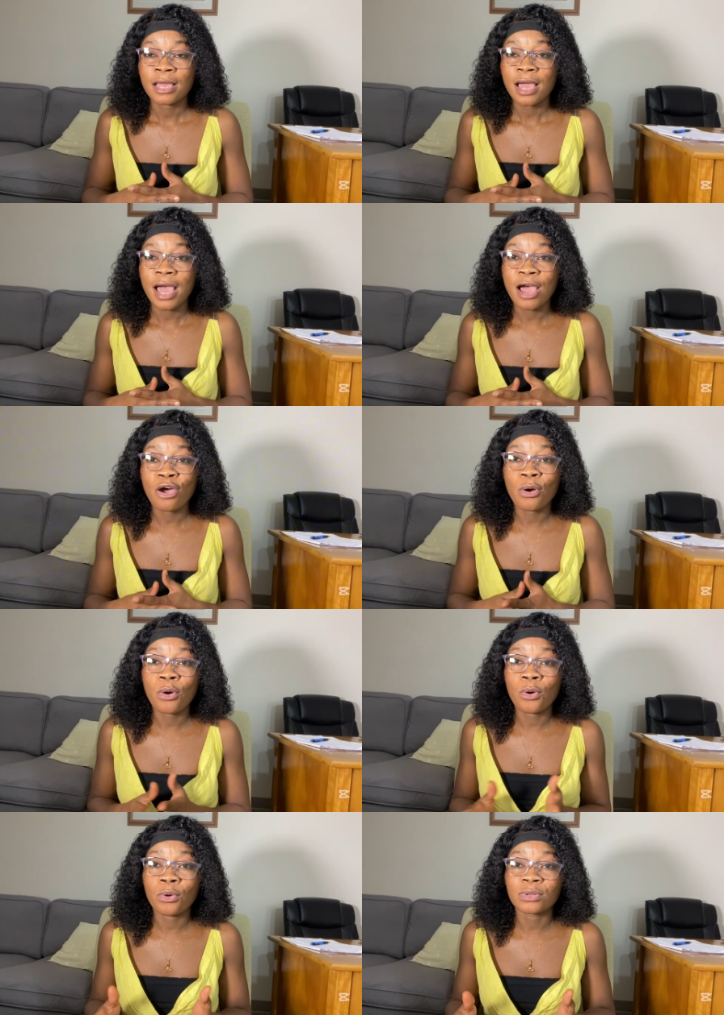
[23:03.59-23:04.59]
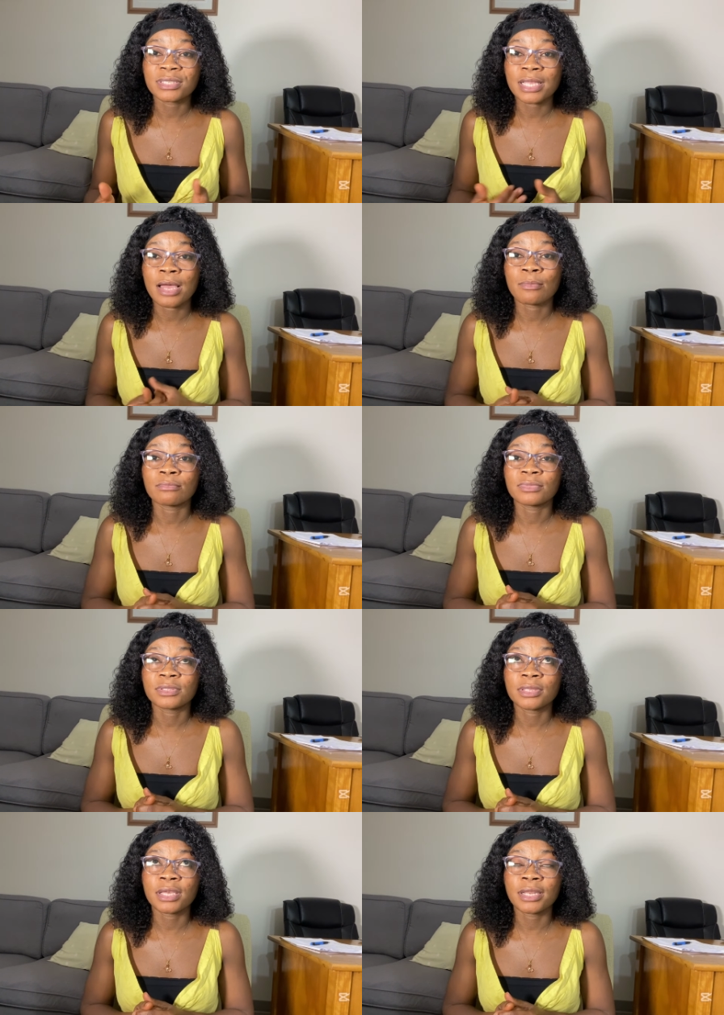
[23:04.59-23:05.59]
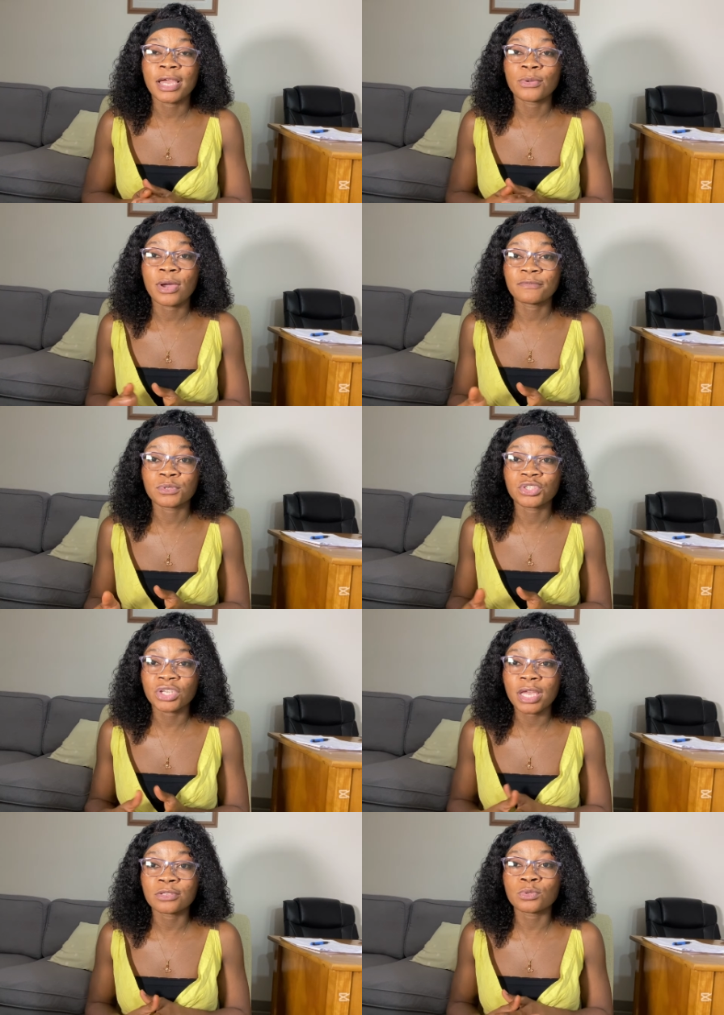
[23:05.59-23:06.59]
are all something that you have to check.